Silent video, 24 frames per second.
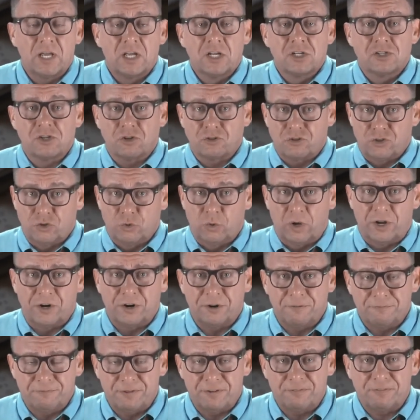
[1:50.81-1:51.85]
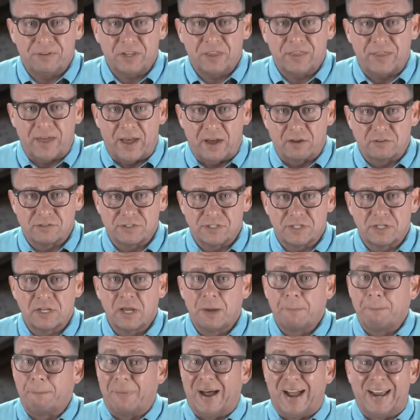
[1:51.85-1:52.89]
So 250,000
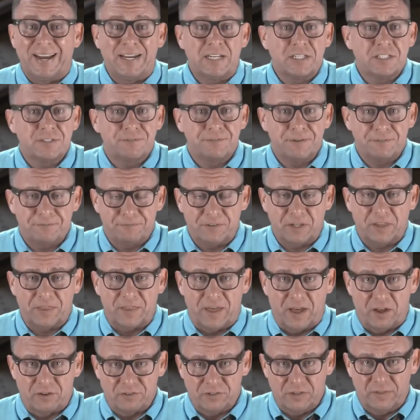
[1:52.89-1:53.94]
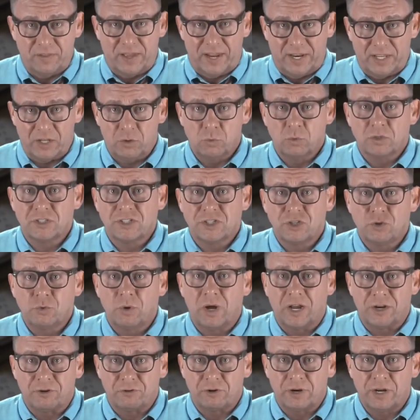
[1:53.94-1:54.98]
minus 50,000, that equals
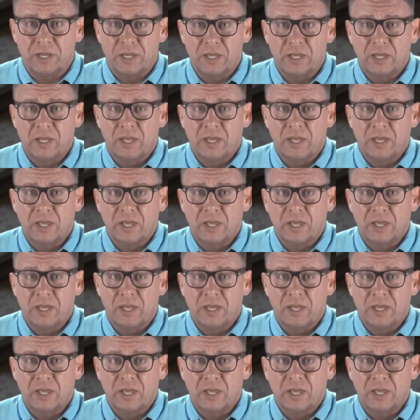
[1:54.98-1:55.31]
200.